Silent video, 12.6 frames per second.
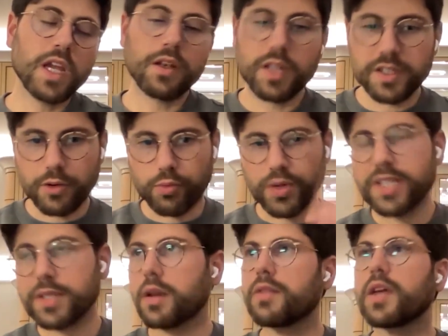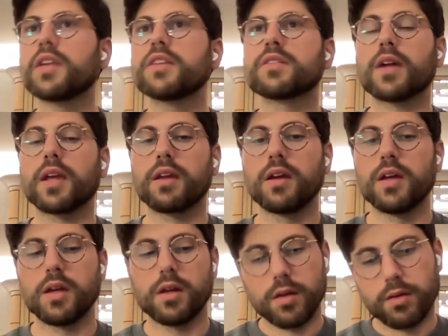And it's a reset, and then it's like
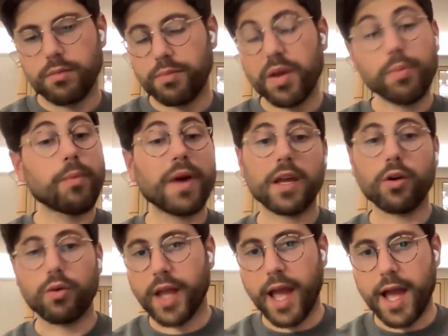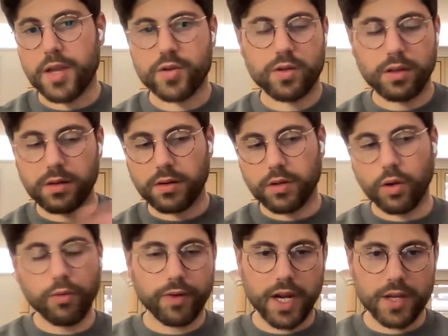people might go to cash in the
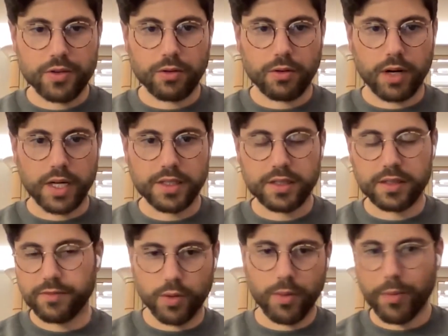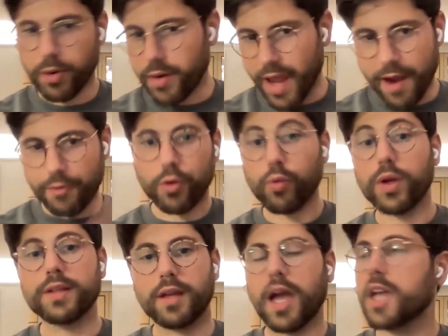global financial crisis. If you remember, everyone
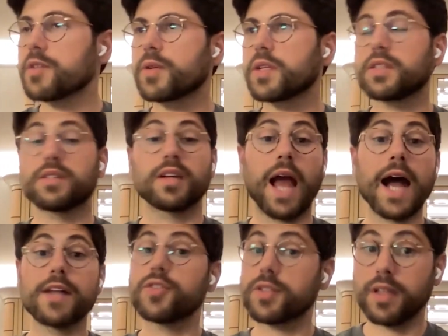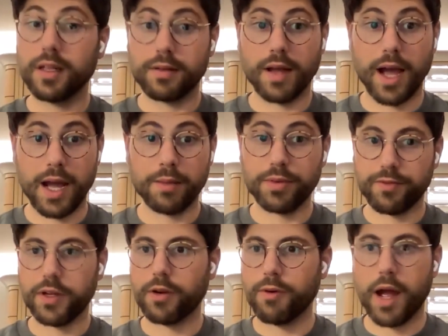went to cash because it's like I just need time to
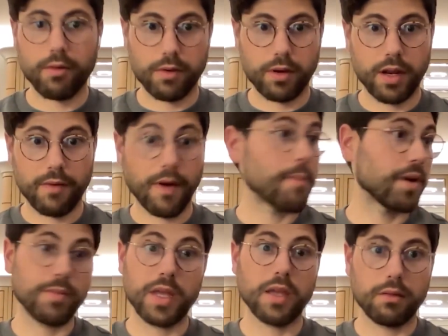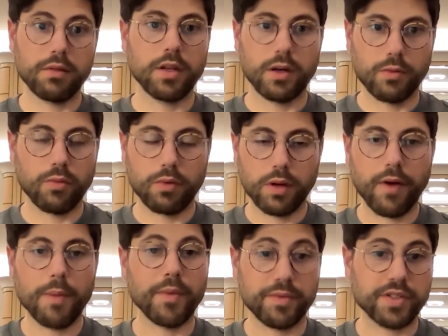figure out if I'm going to be you know if
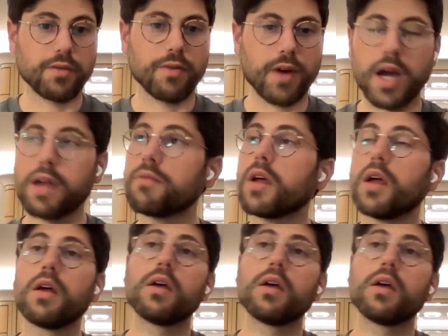I'm going to survive.